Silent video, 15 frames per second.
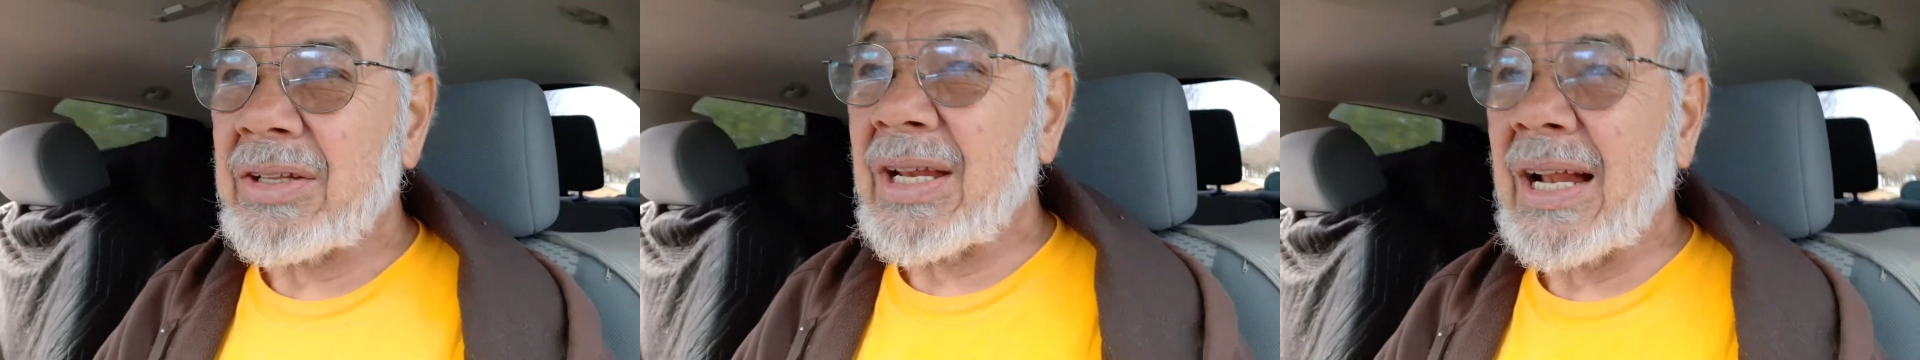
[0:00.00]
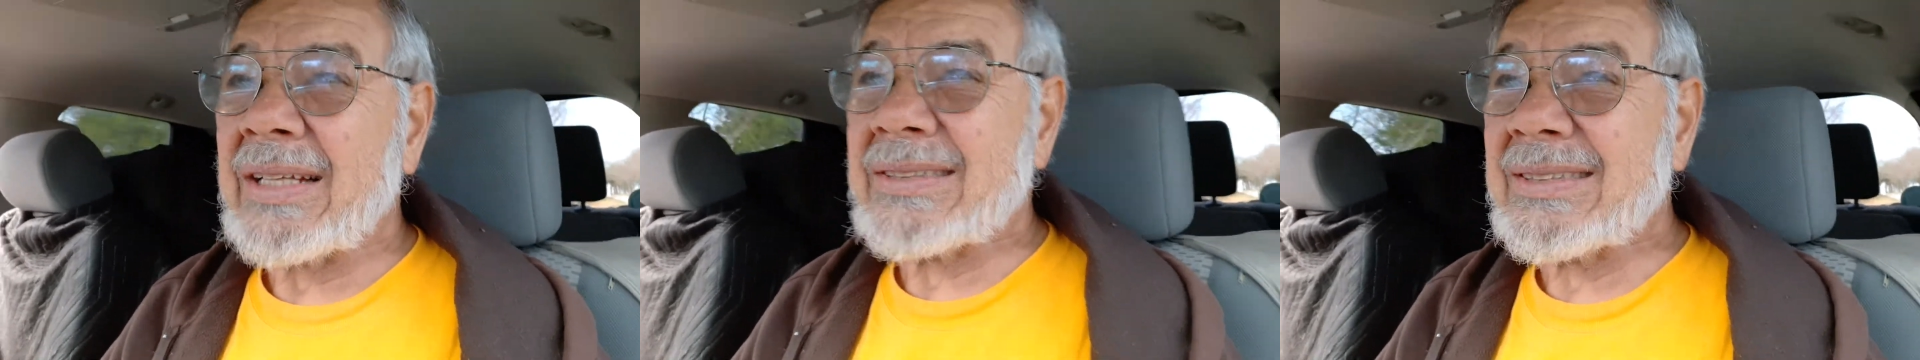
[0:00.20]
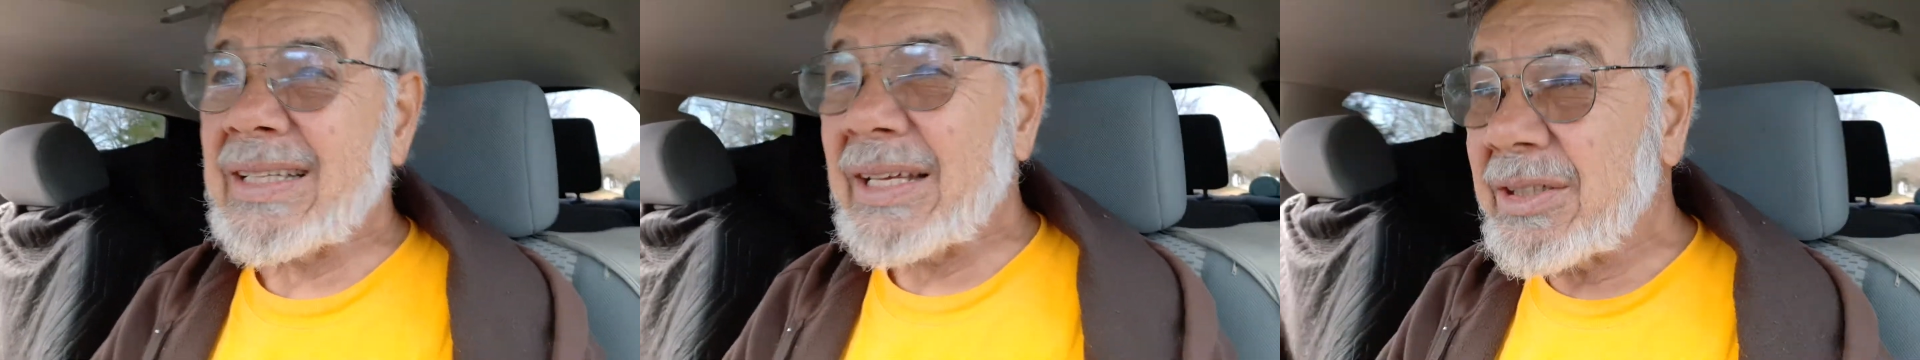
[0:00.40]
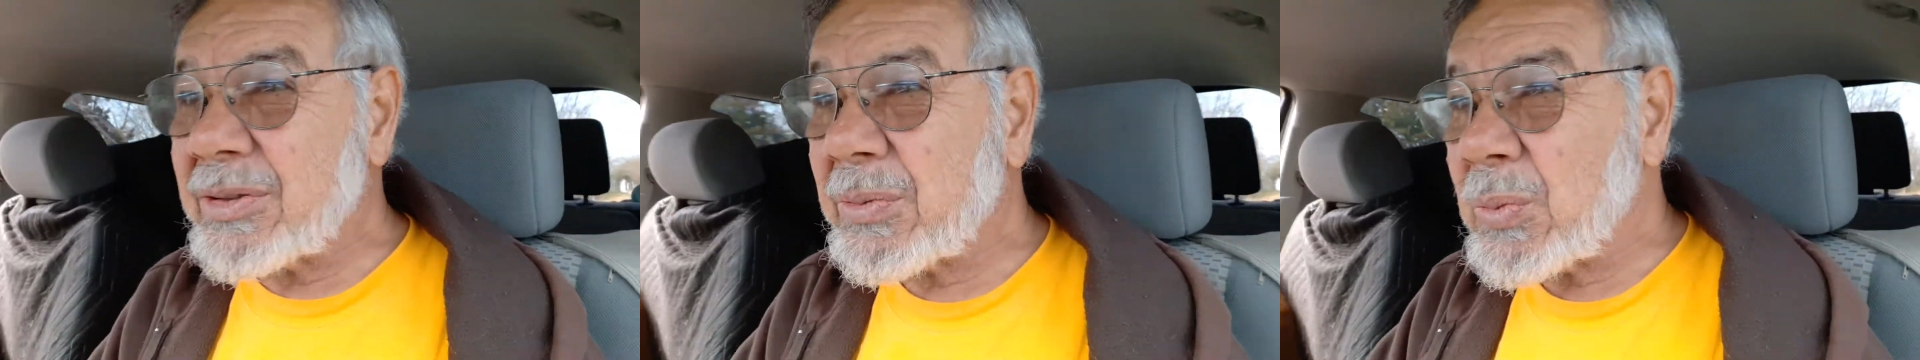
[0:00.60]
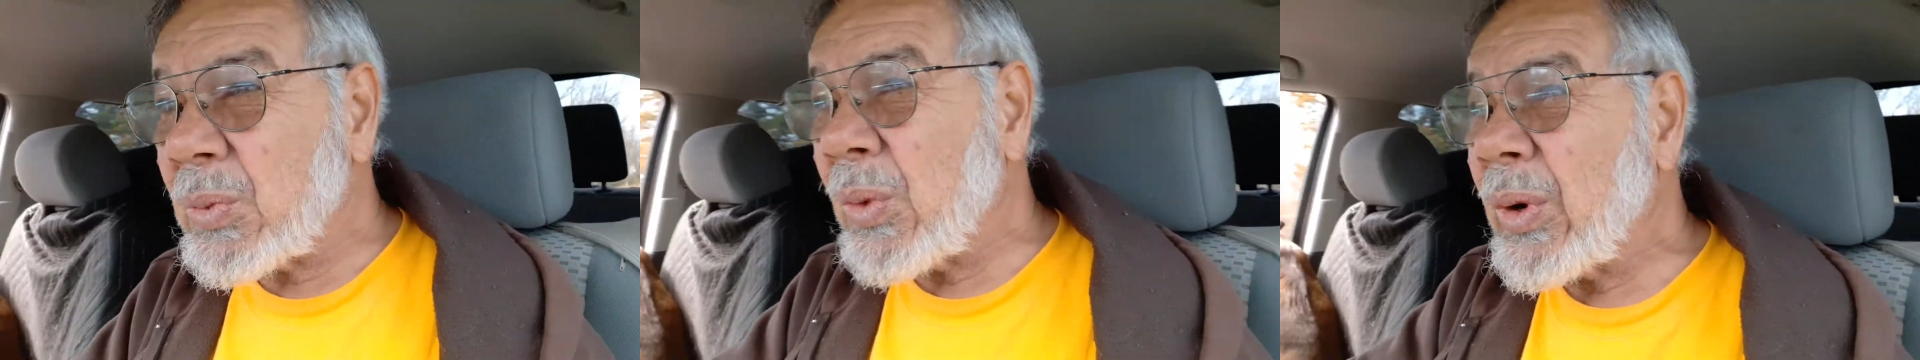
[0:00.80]
United
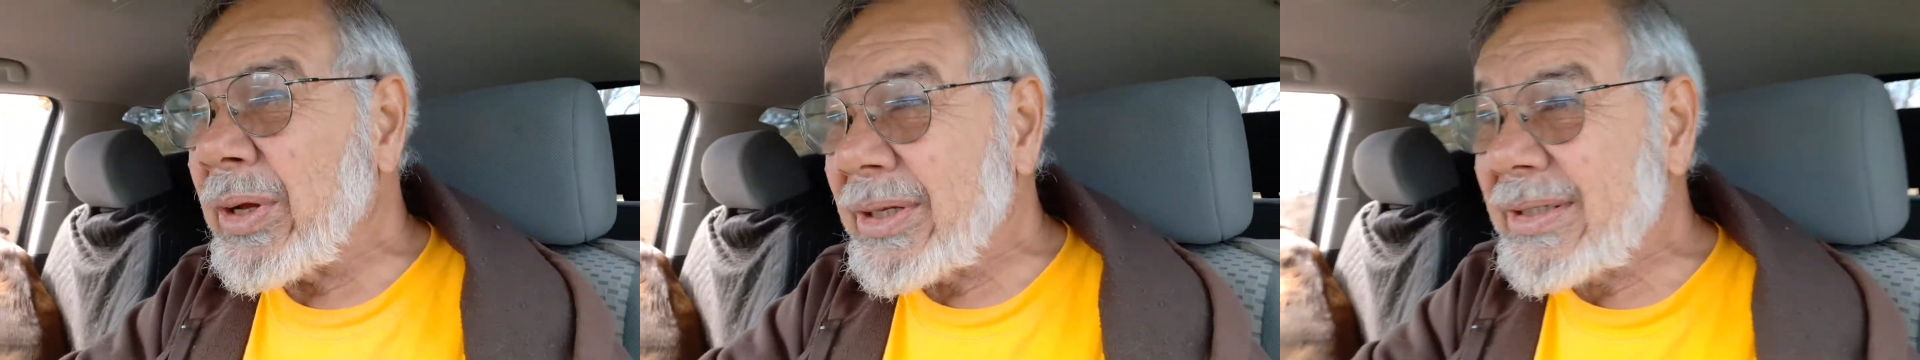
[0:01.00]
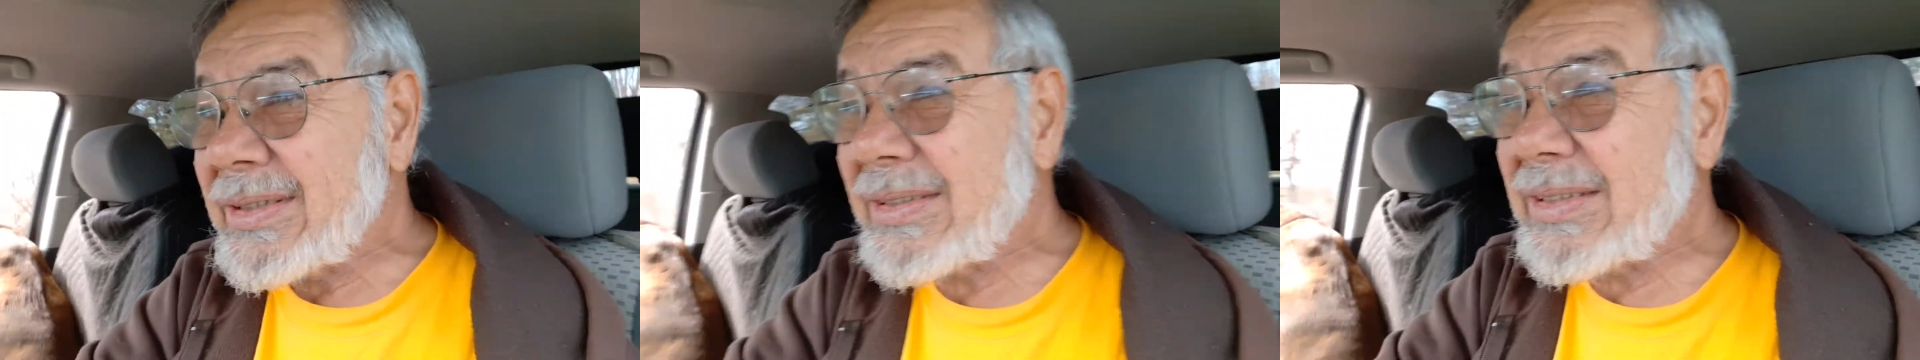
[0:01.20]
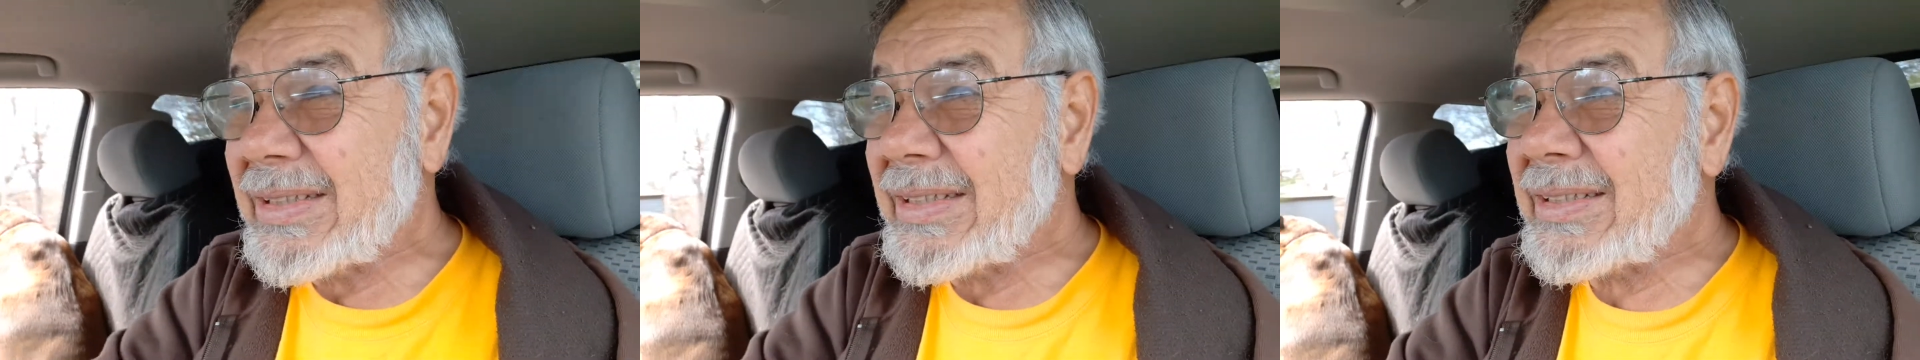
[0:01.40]
States runs.